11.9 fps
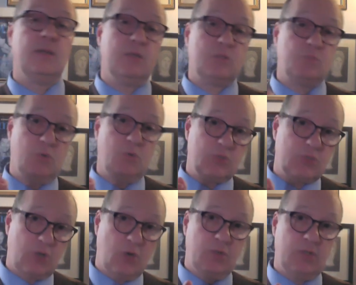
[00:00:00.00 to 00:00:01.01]
It's
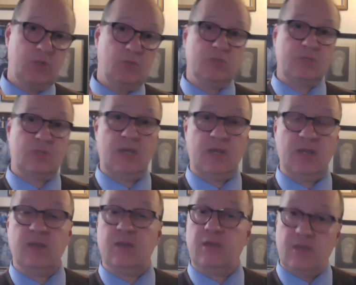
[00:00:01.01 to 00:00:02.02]
Berlusconi who was
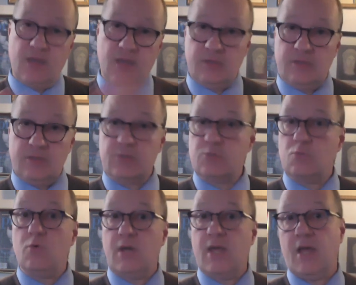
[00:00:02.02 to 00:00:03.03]
saying, "End this
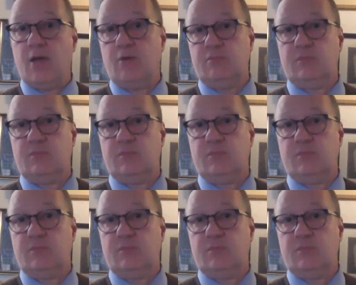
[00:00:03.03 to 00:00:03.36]
war now."